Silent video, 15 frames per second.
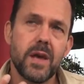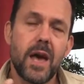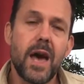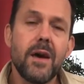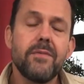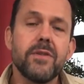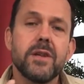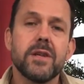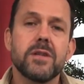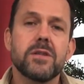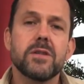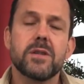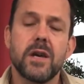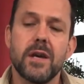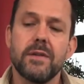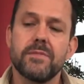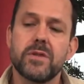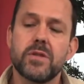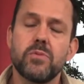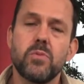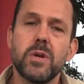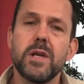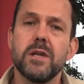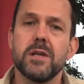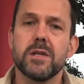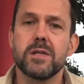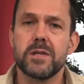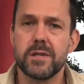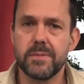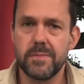evident kind of
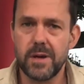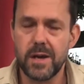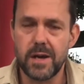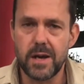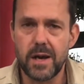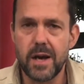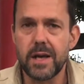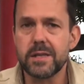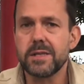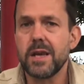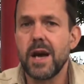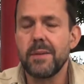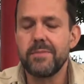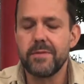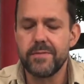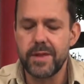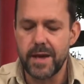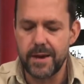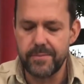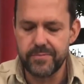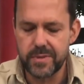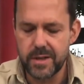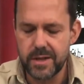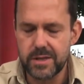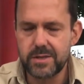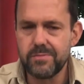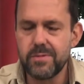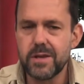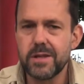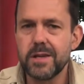sweetness on top of that. It's
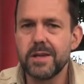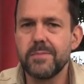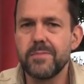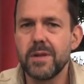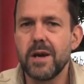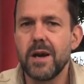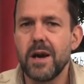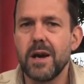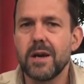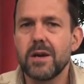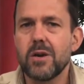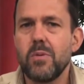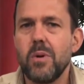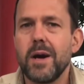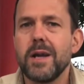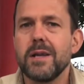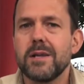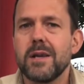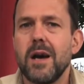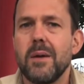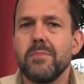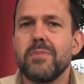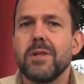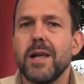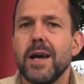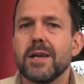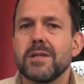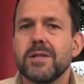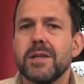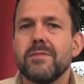really quite
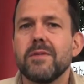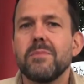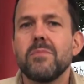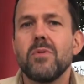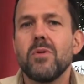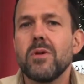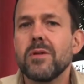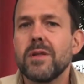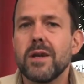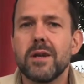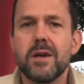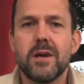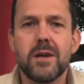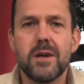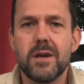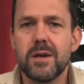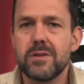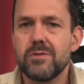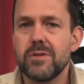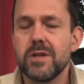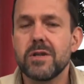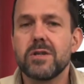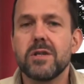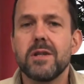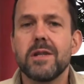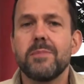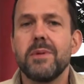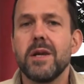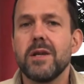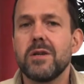complex, even more than a traditionally
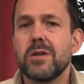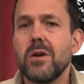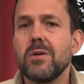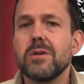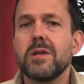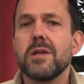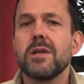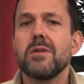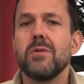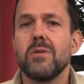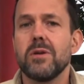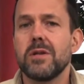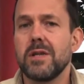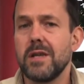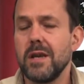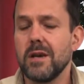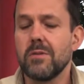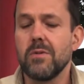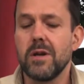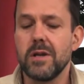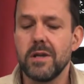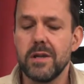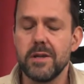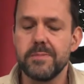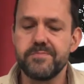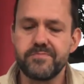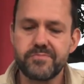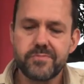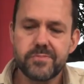made dongding or tiaguanyin,